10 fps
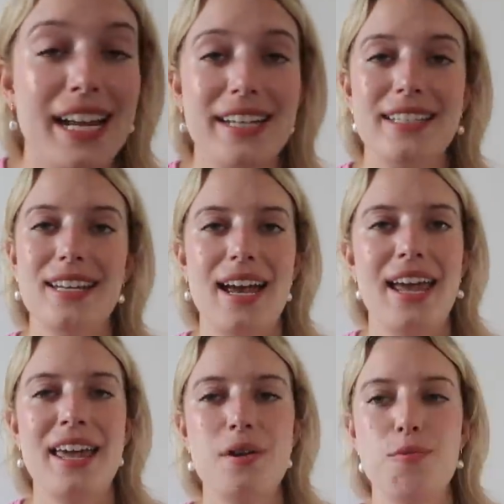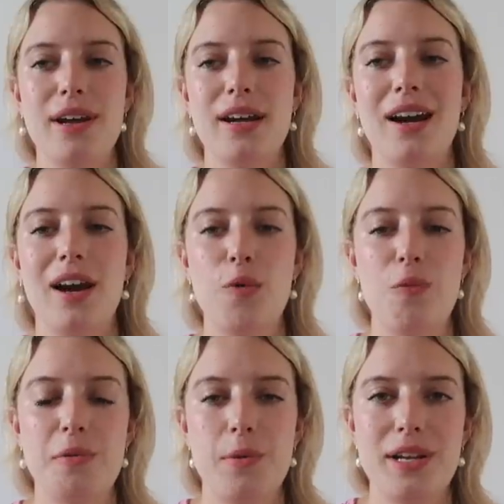nice day where
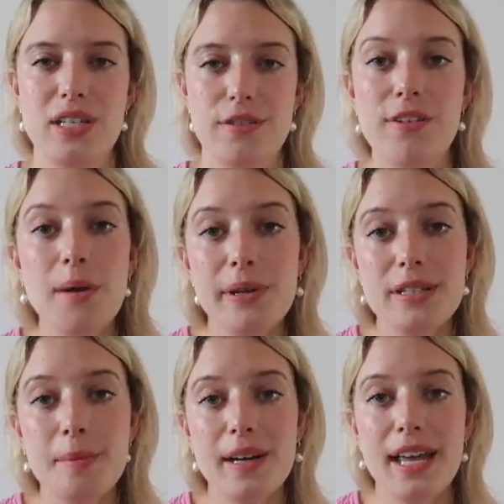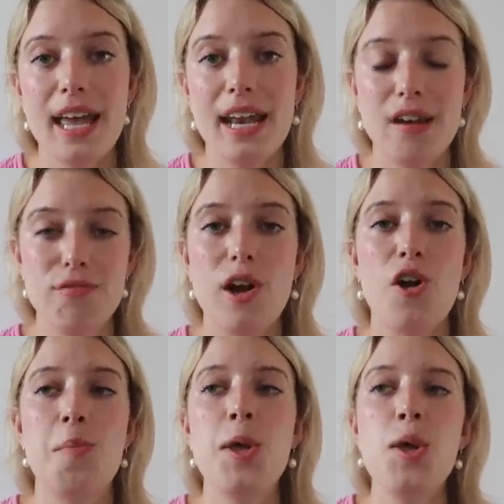when we went to the farmer's market in
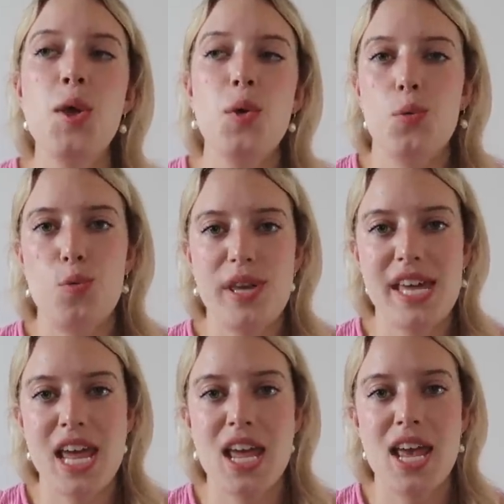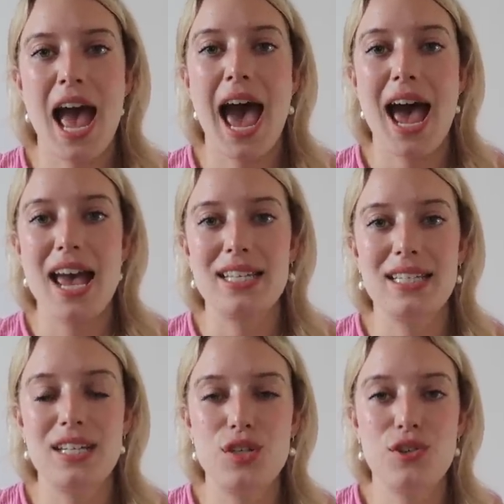Rome, we
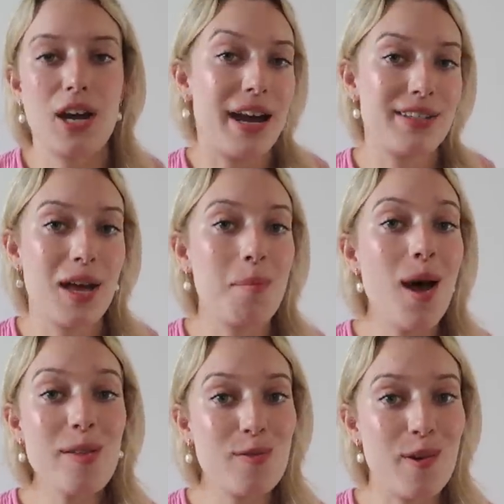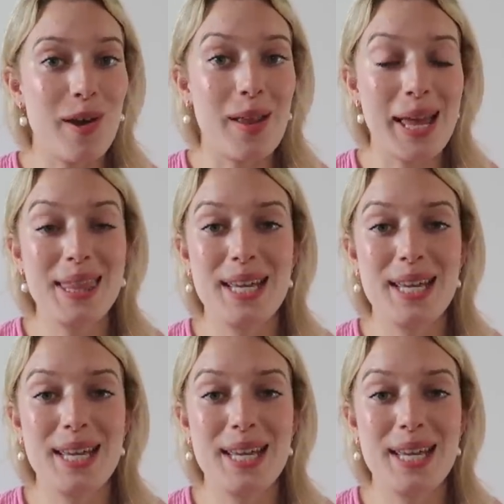asked to try some olive oil, and